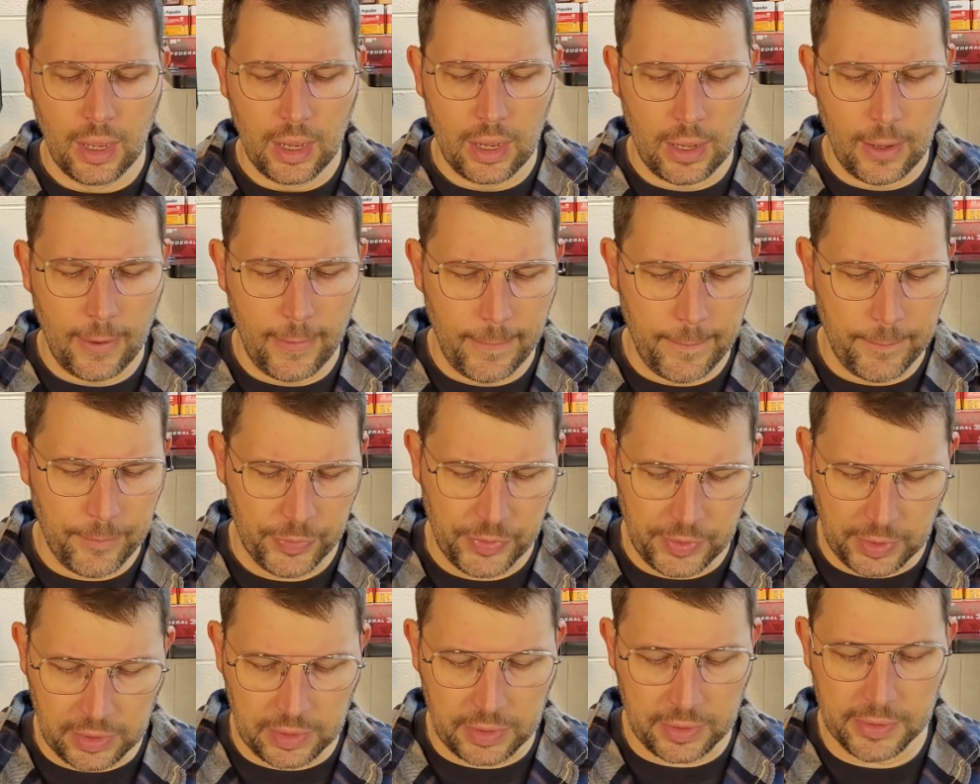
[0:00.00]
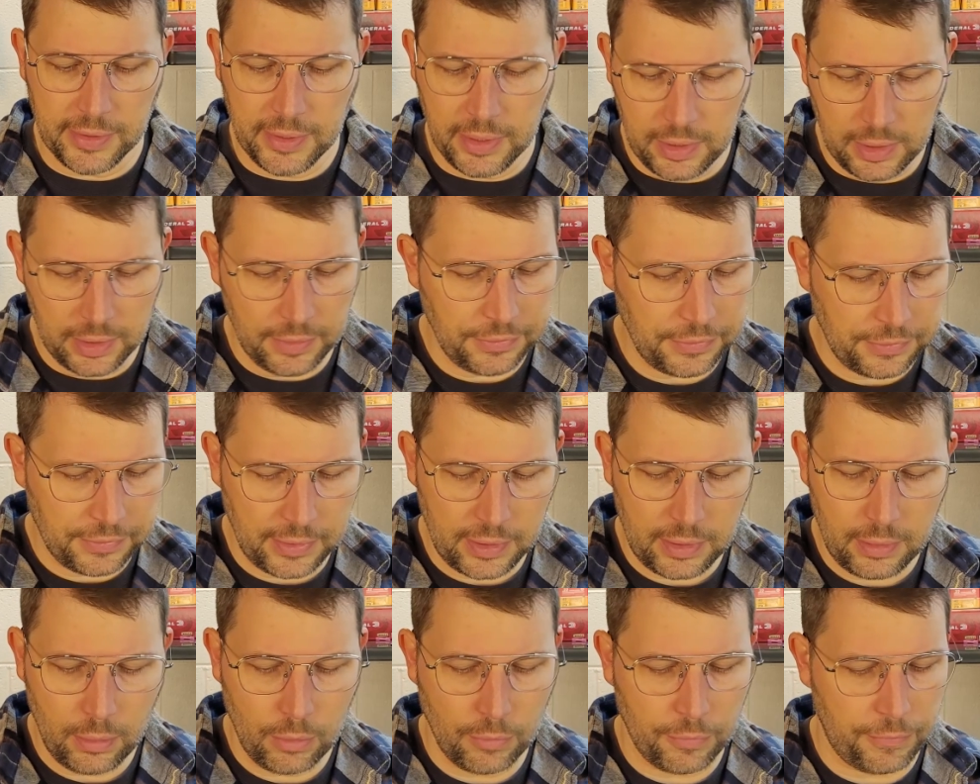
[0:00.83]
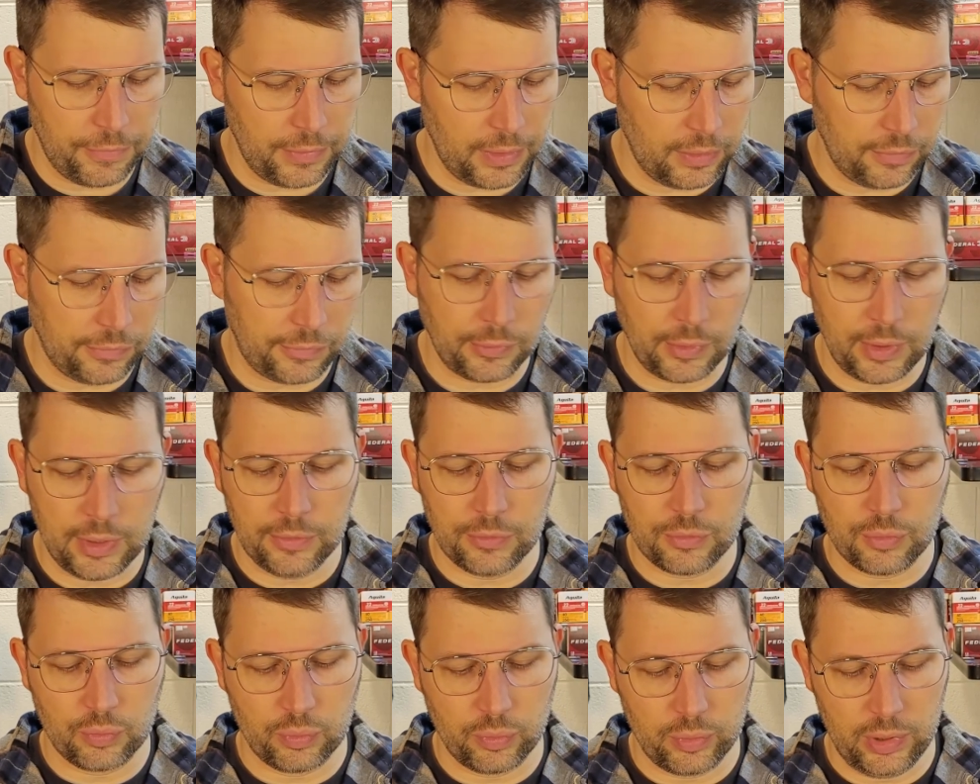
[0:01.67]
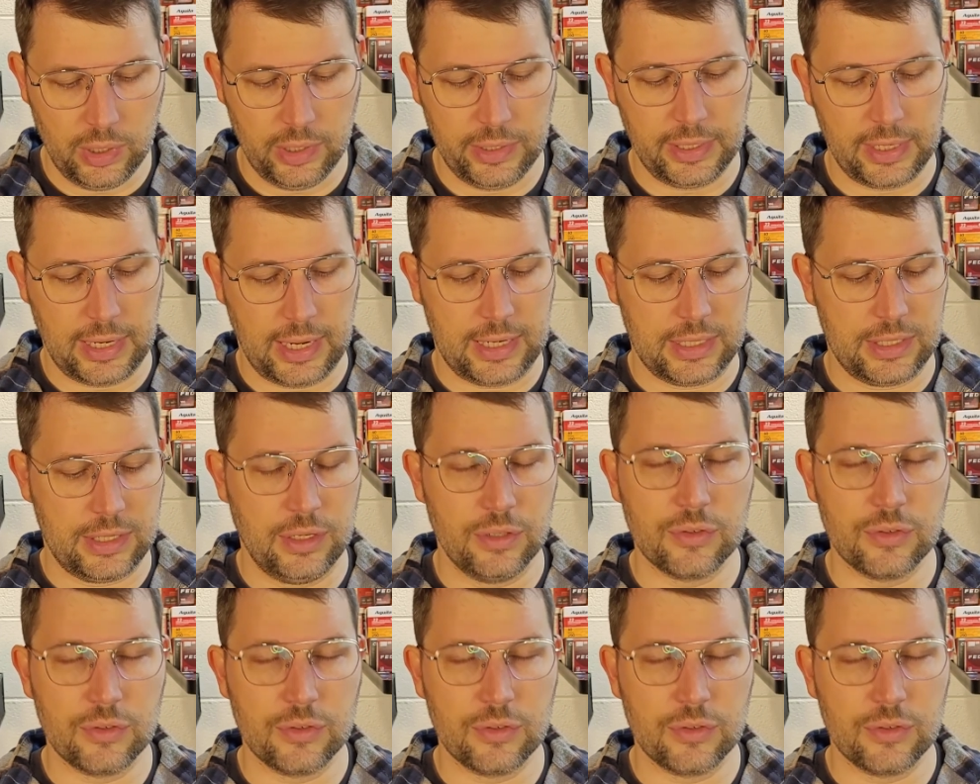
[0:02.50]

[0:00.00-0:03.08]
The gun itself is really nice.